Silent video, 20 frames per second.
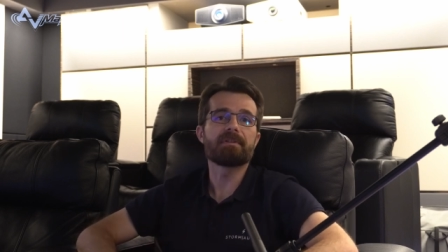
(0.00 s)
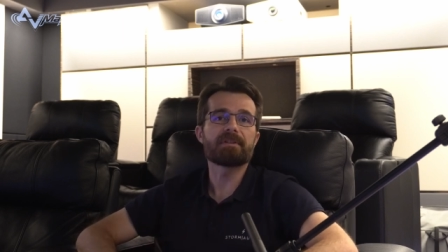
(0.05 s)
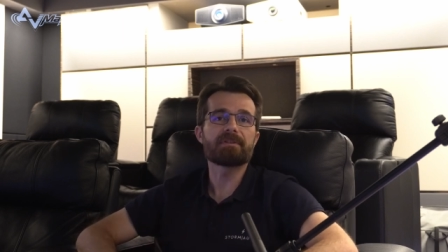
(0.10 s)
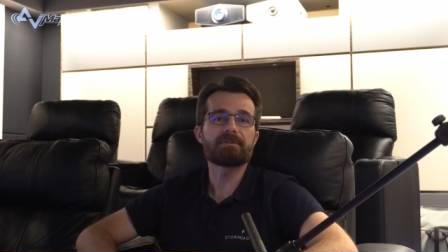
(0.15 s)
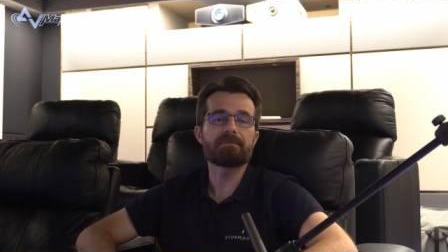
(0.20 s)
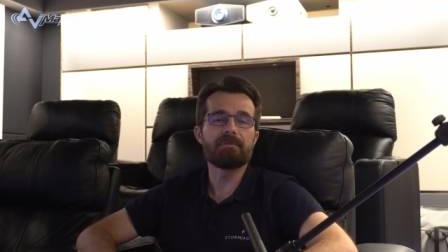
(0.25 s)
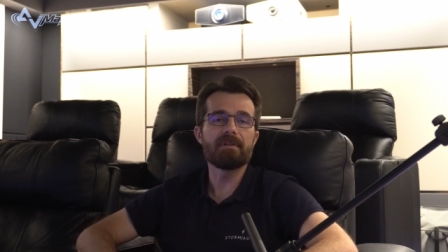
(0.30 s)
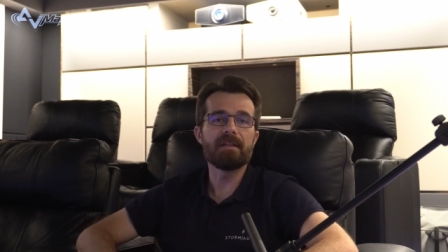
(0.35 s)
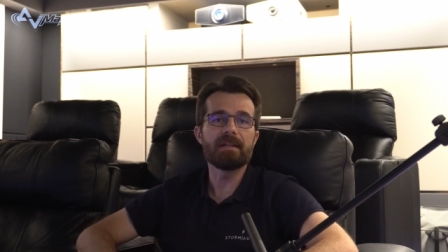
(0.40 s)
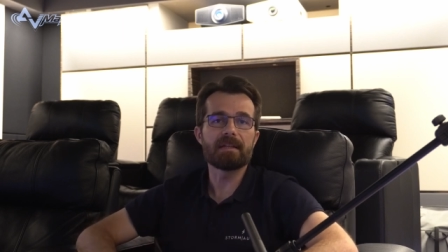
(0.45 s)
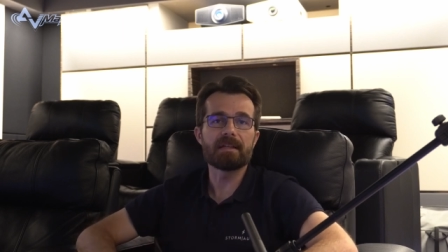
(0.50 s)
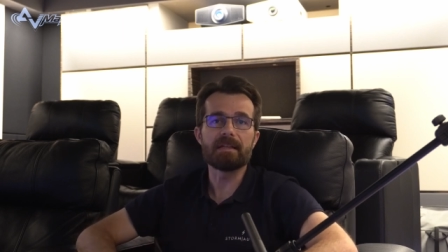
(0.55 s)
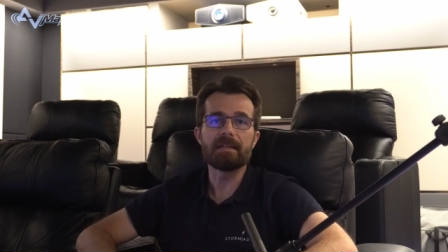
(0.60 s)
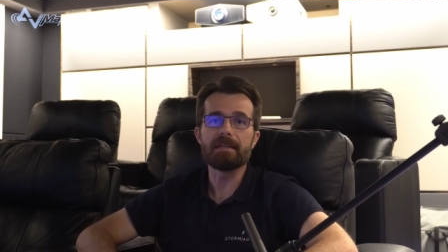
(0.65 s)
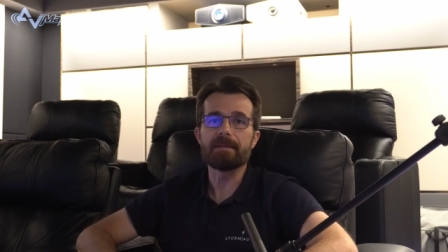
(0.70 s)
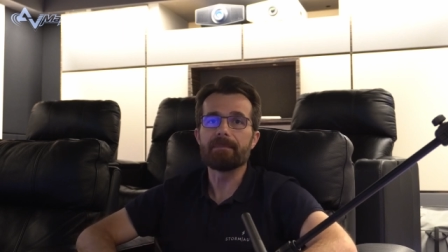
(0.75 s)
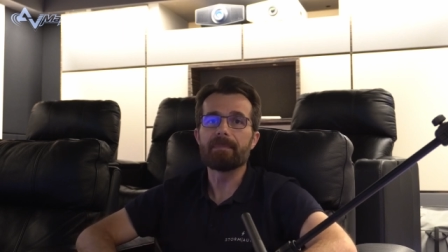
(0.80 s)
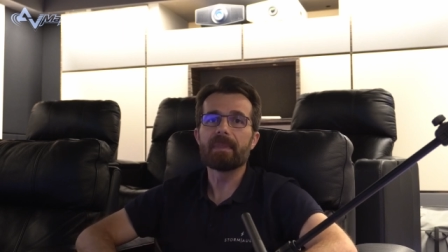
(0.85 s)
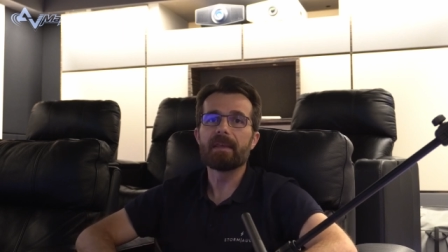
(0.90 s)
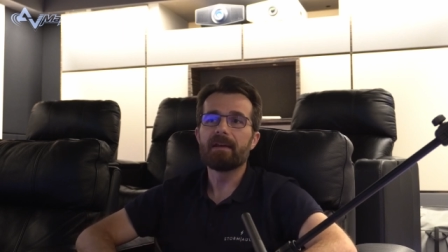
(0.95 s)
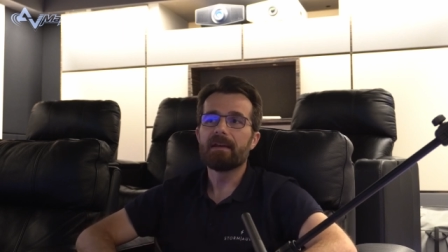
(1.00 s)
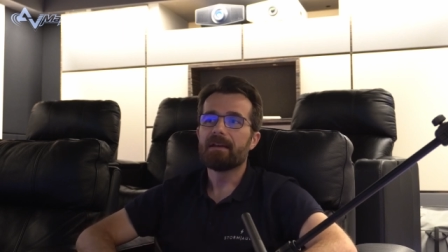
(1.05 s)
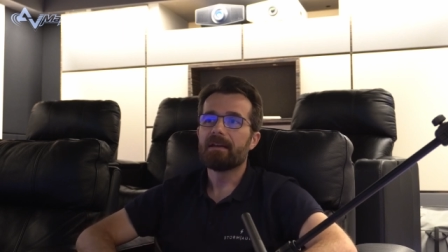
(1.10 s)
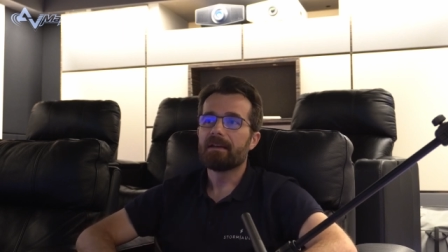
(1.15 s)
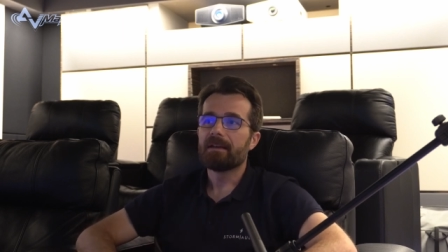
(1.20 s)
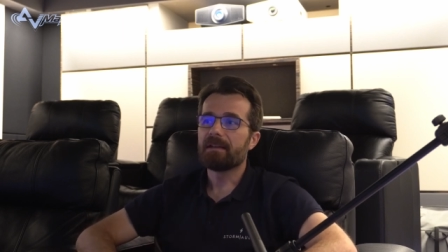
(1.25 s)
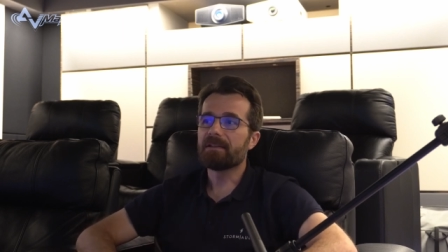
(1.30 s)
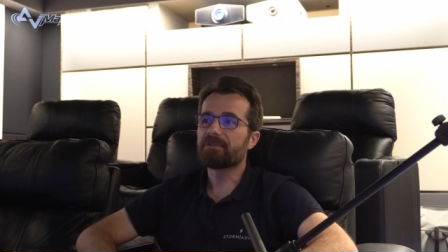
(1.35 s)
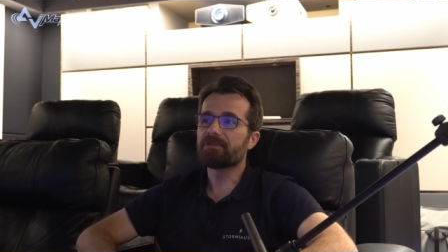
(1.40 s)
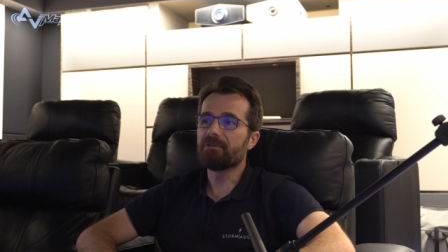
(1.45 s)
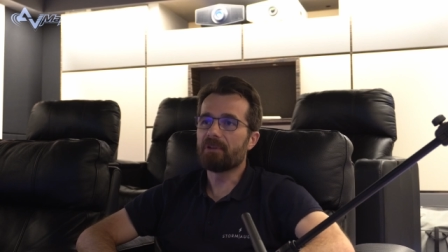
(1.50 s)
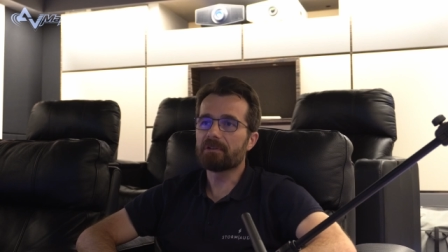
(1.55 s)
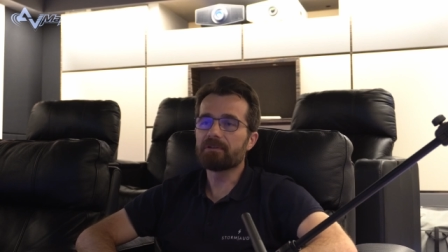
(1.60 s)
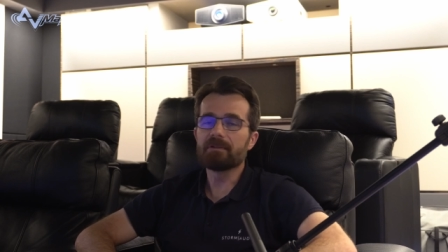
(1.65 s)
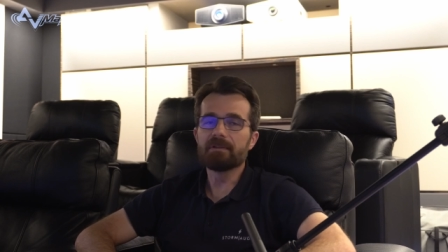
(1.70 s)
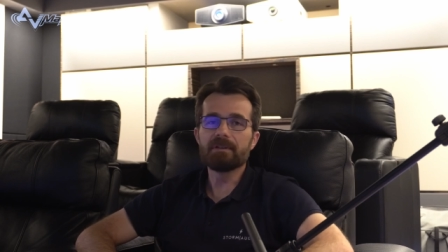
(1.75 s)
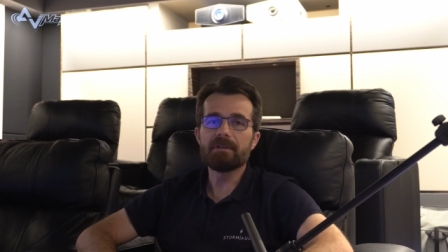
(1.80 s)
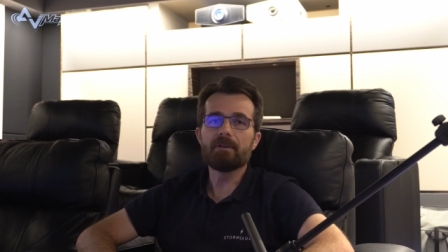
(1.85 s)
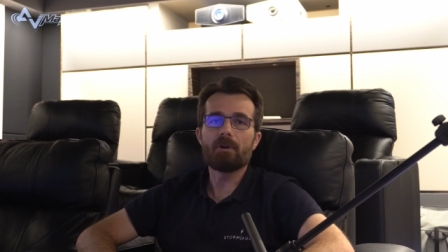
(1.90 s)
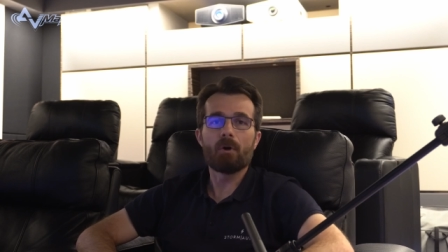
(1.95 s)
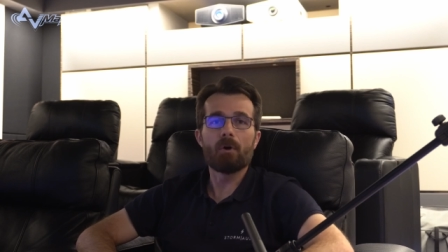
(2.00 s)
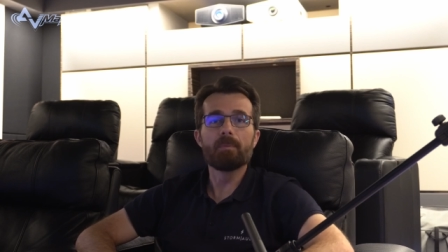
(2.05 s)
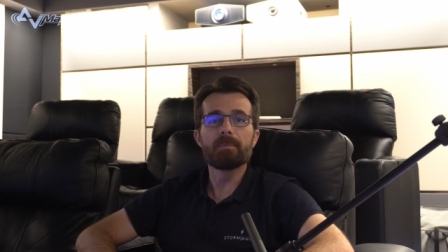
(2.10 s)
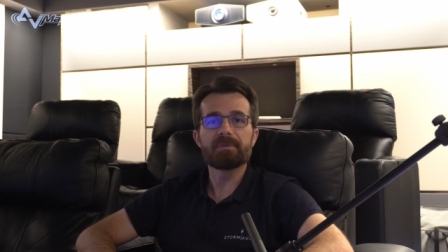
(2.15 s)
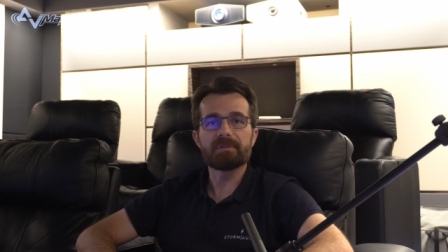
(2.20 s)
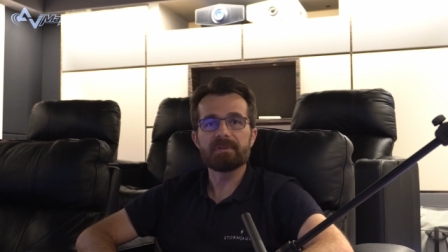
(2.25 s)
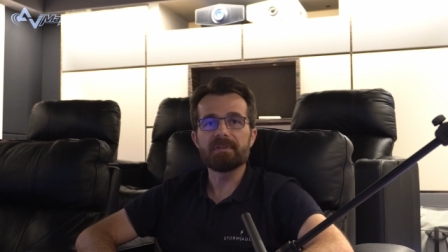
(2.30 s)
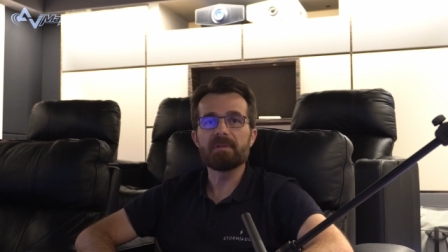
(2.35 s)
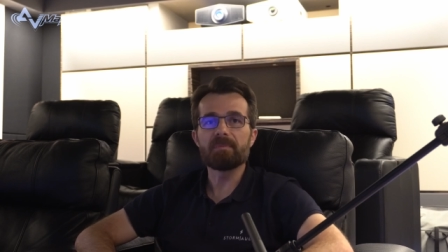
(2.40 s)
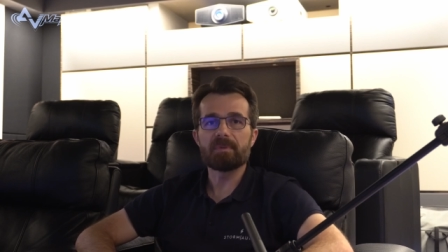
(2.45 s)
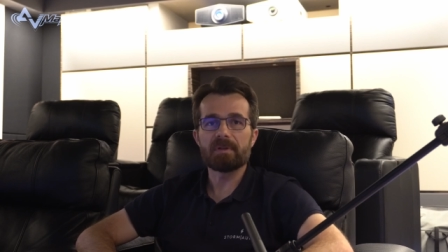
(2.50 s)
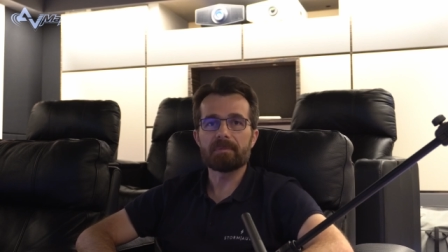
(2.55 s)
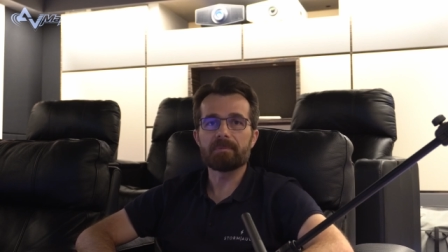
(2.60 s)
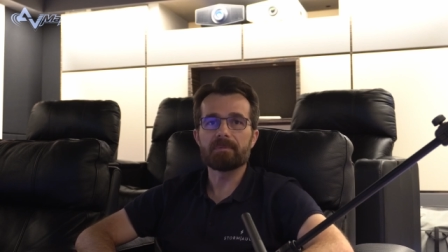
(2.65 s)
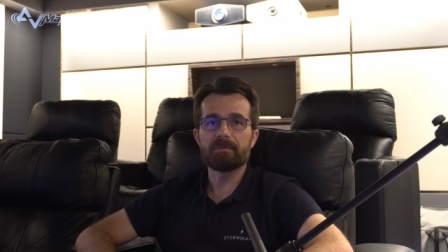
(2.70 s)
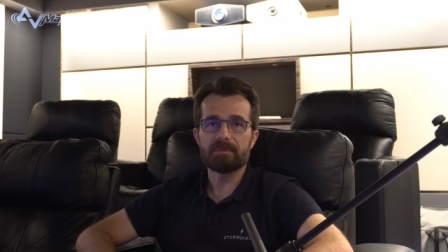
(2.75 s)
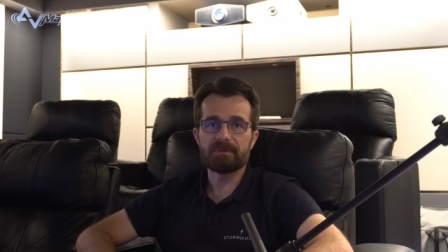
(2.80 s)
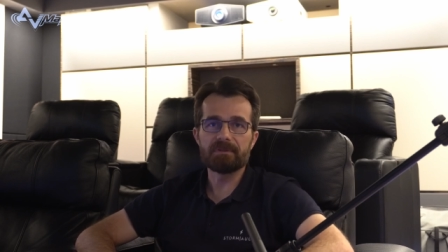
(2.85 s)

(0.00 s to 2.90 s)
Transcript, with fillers: That's really key it's not only a home cinema,